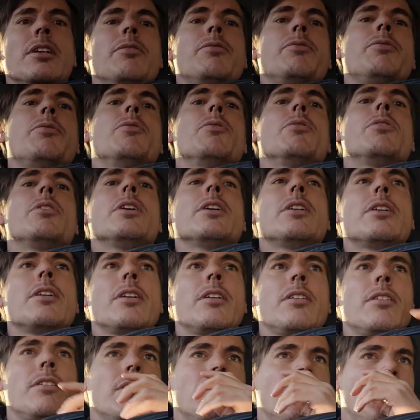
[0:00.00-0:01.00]
full
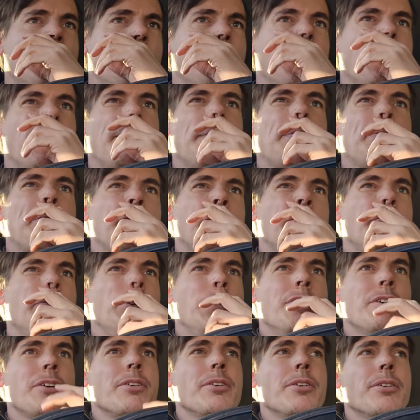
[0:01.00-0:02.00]
kitted
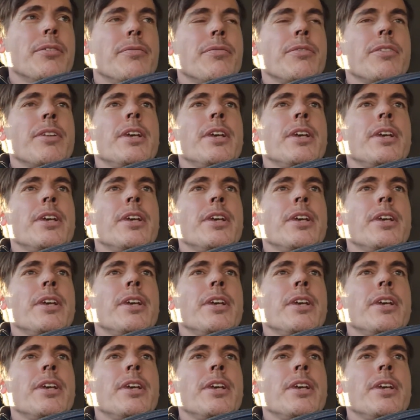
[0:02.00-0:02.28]
vehicle.